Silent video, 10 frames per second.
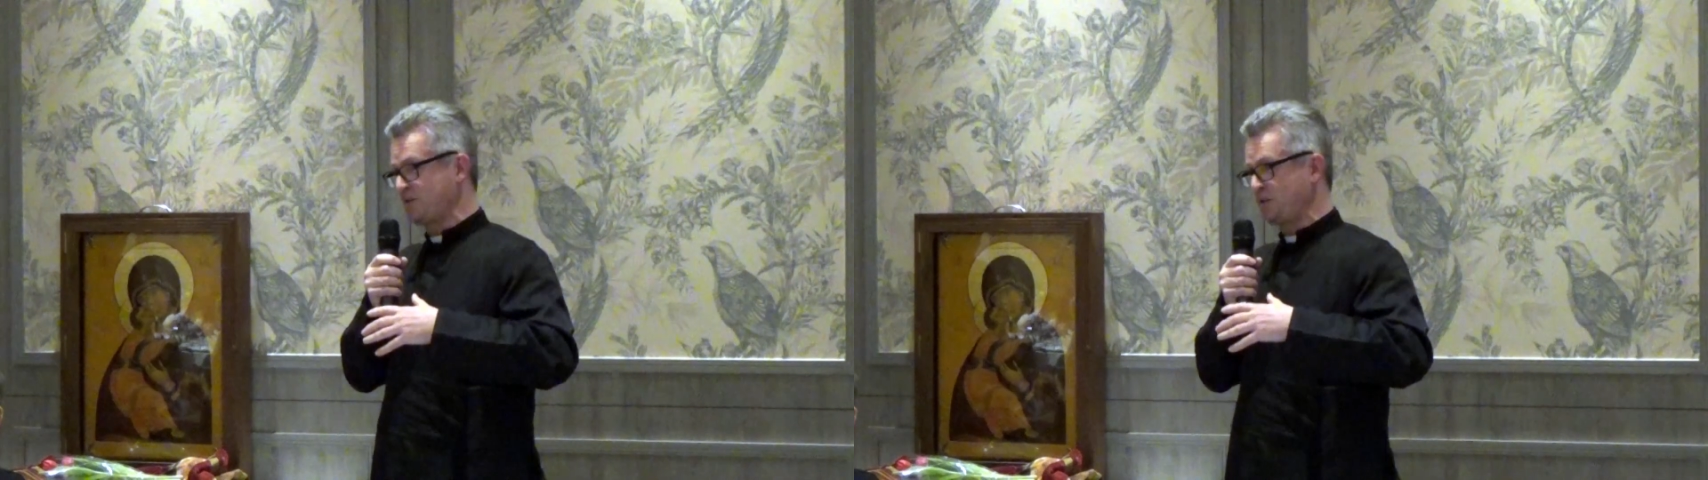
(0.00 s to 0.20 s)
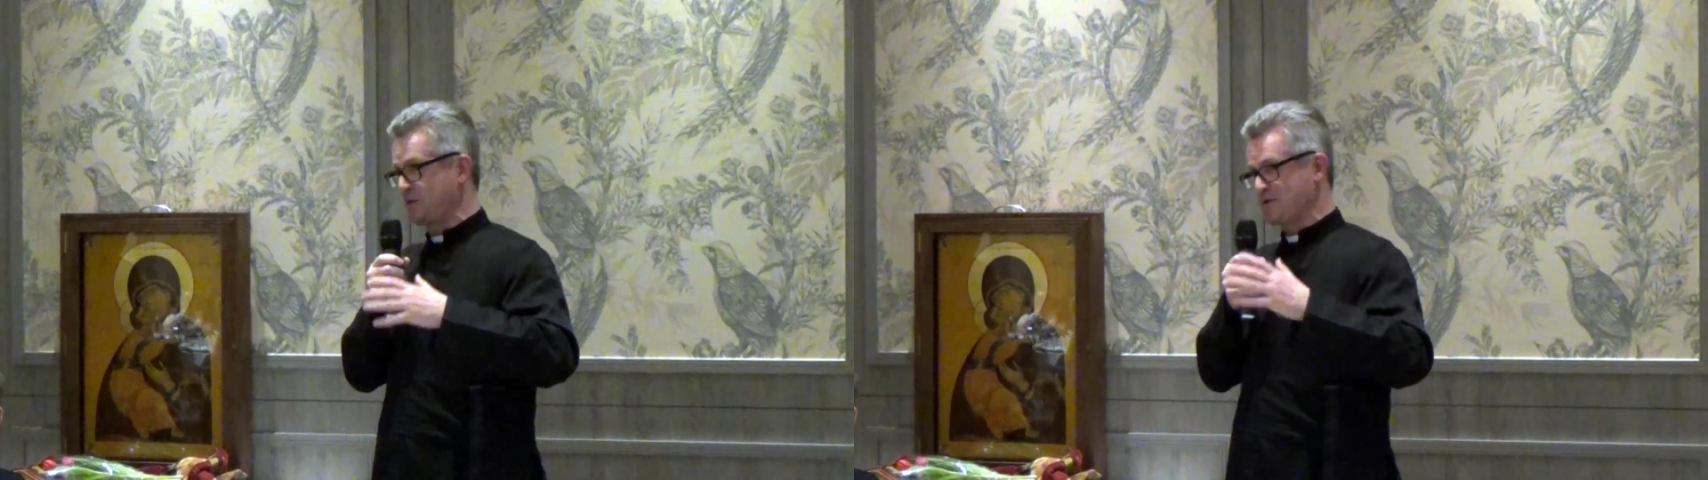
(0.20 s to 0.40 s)

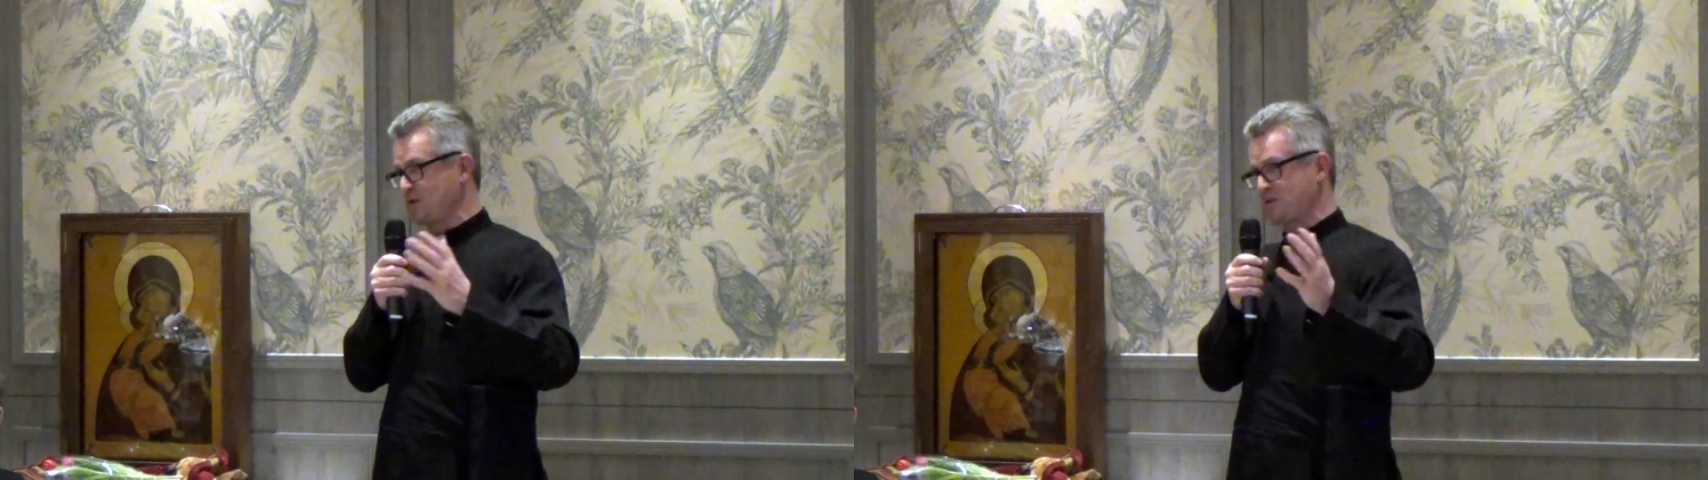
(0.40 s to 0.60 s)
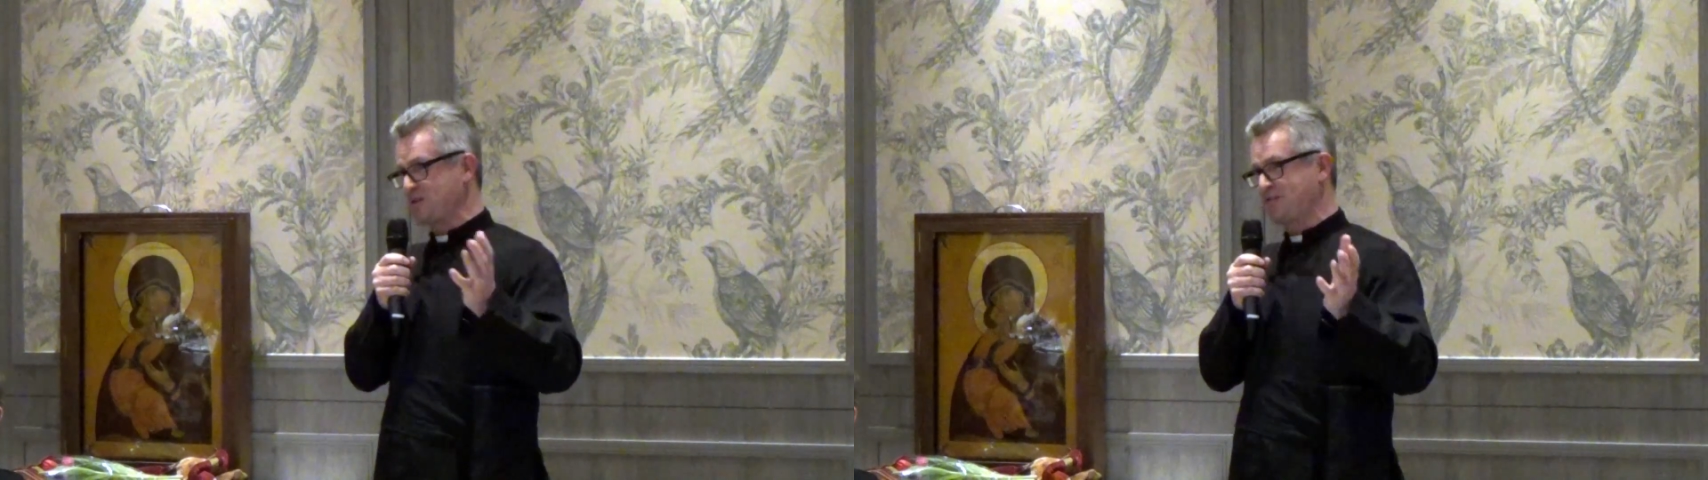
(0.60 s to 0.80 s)
for all
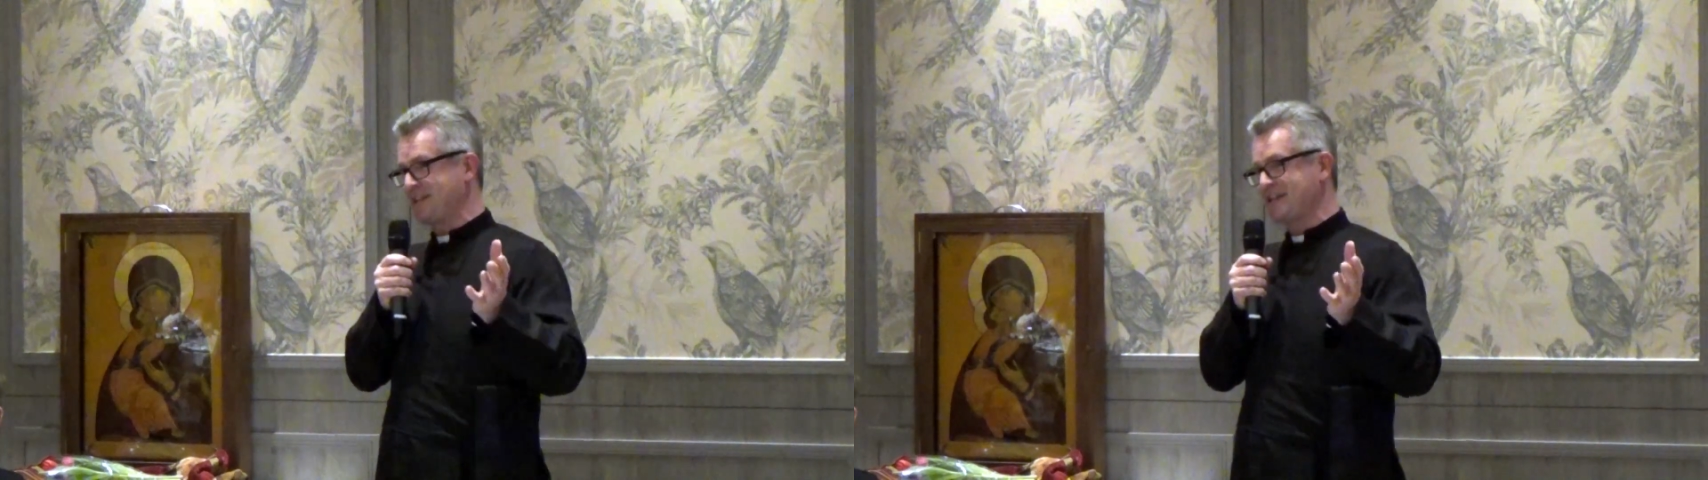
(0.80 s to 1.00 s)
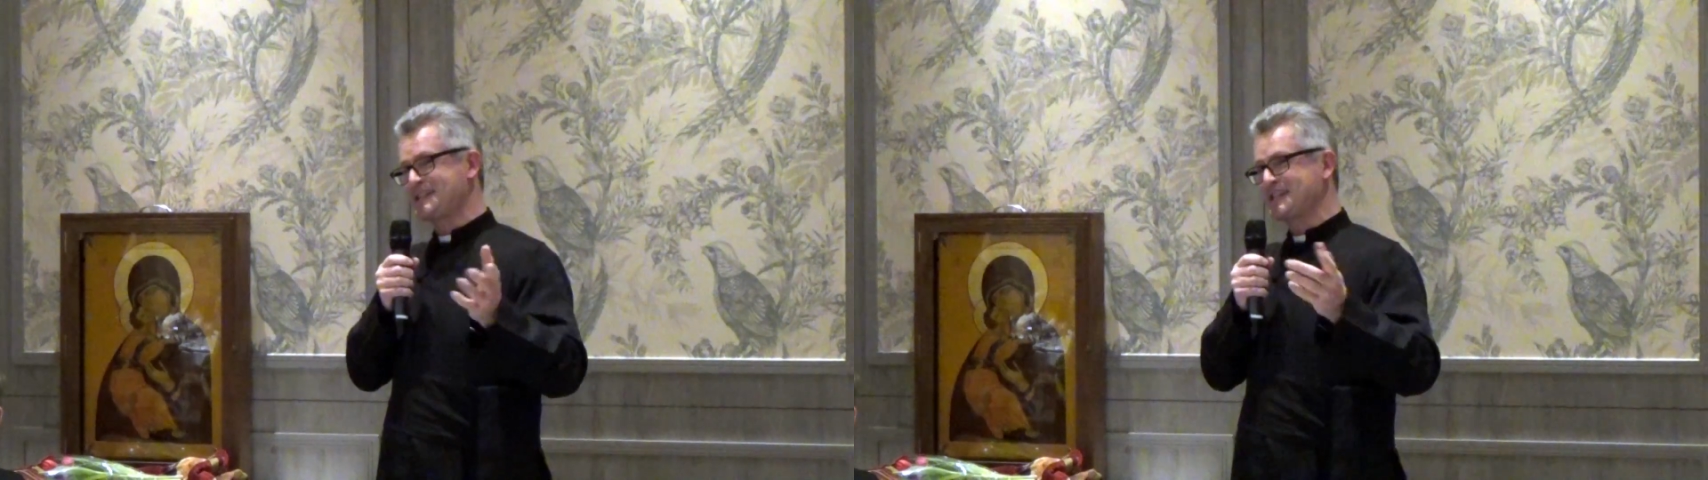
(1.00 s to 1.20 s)
sorts of
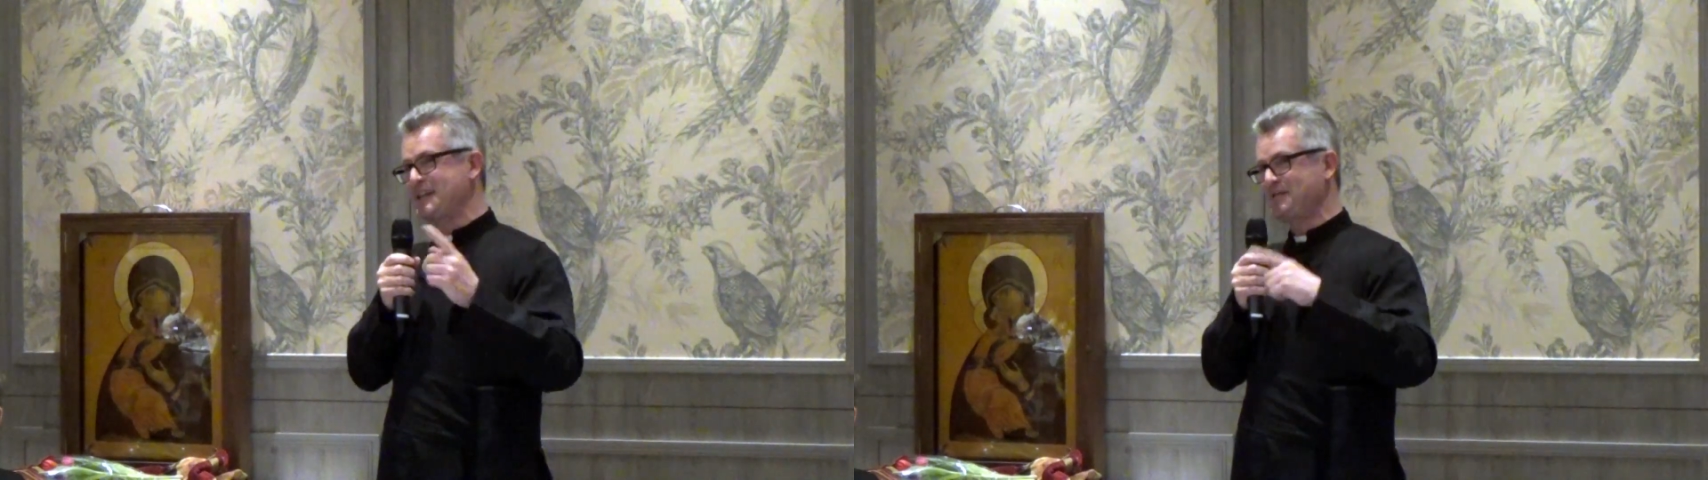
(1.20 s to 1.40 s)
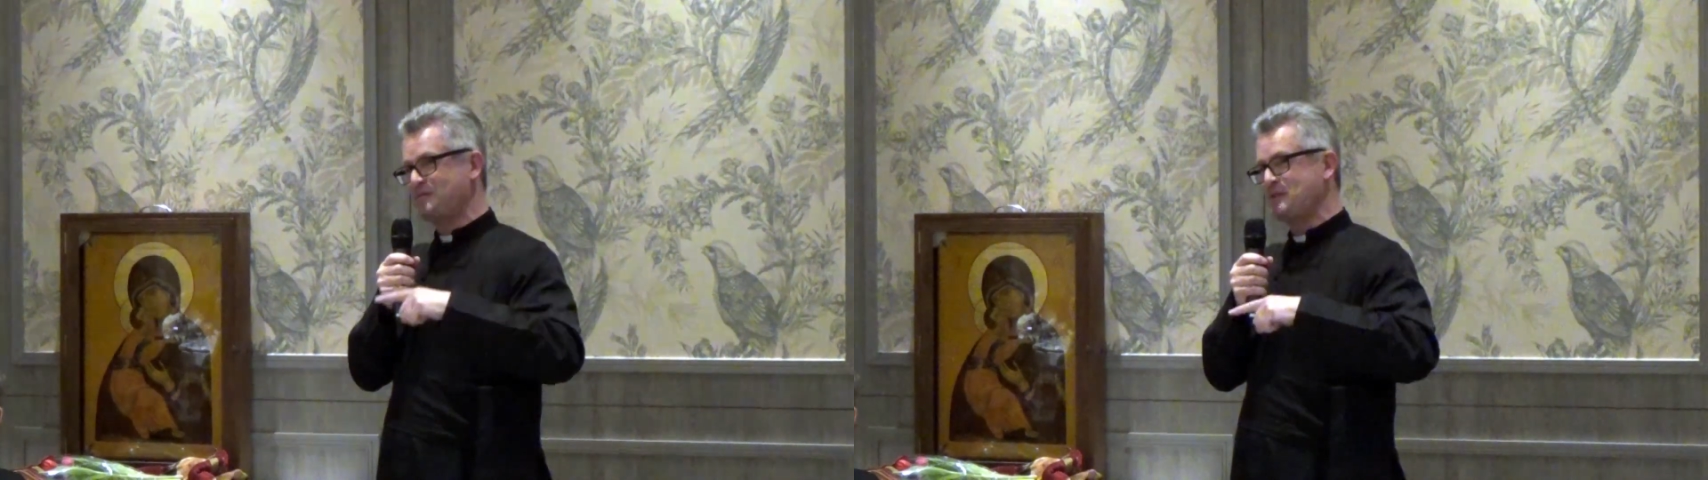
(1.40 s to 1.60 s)
things
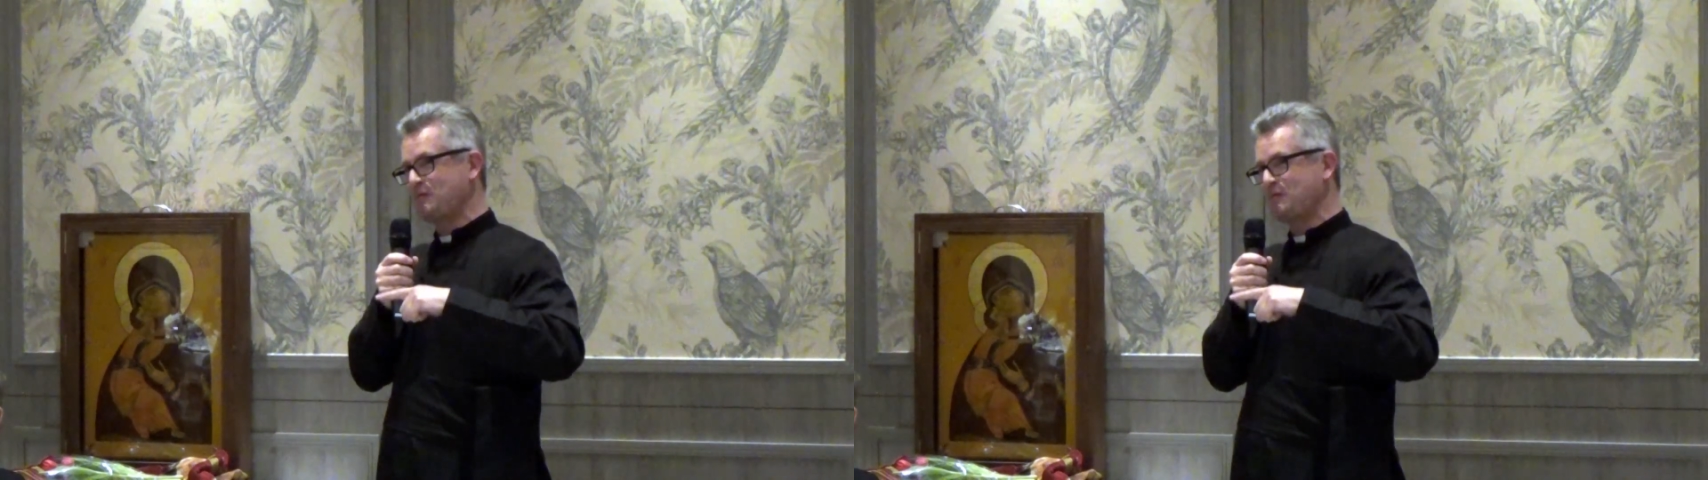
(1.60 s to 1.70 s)
if we